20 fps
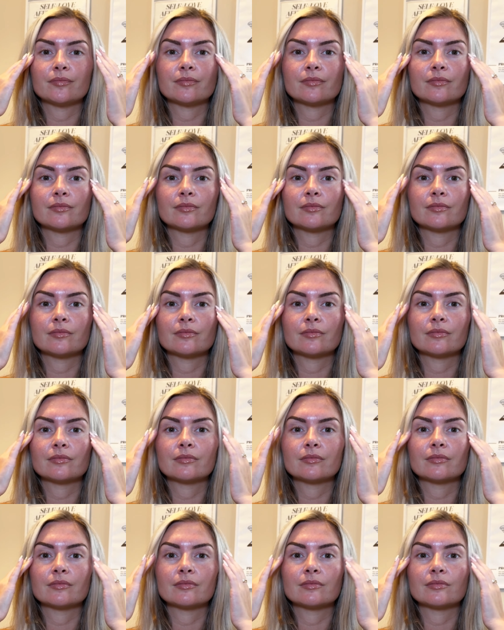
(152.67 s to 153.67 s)

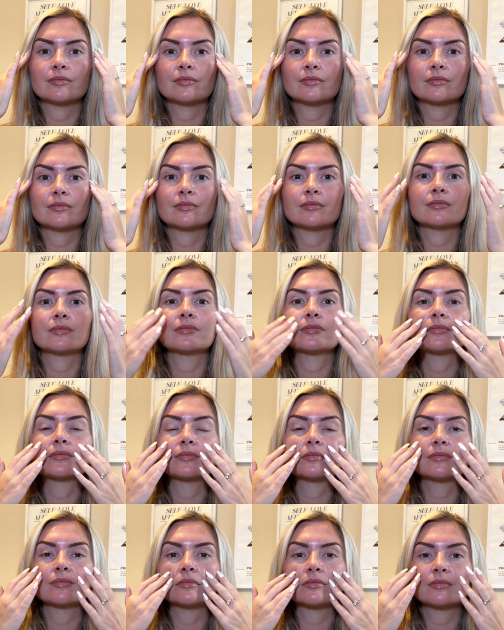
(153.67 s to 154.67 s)

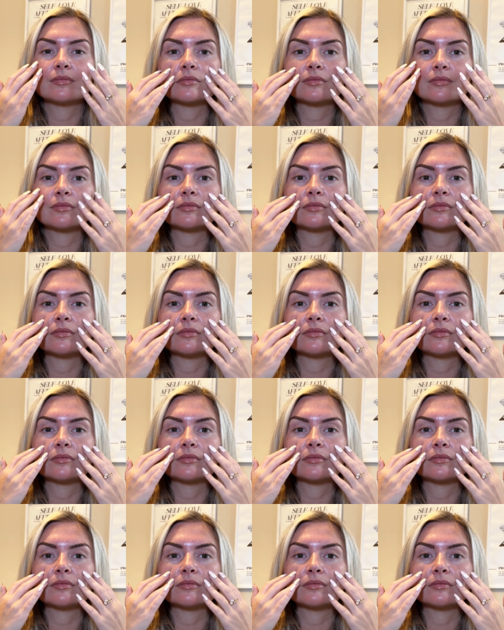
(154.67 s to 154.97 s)
Nobody speaks.